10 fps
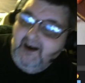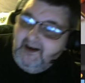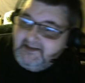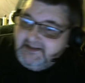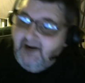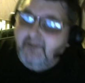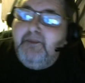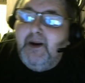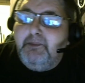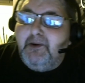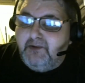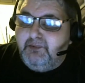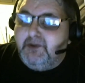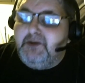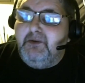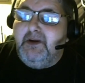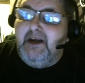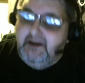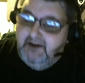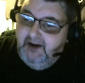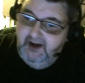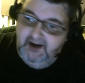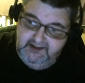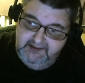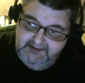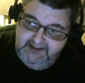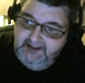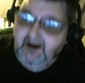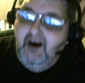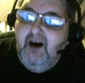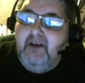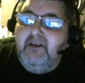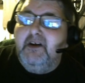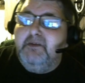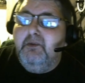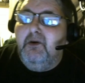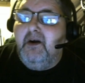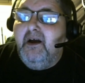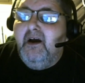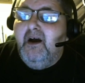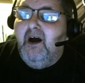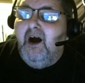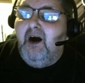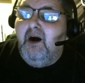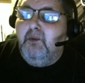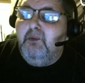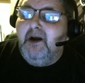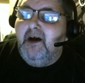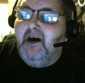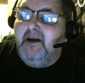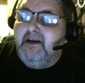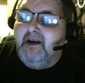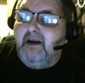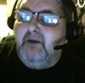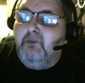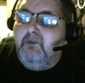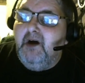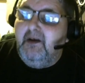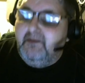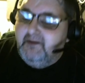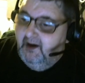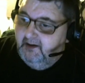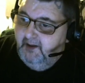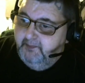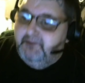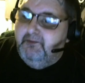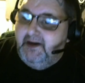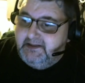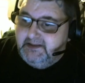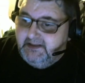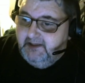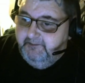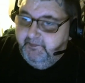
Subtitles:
stuffed peppers, what you need is on this board. 1 onion, a cup of rice.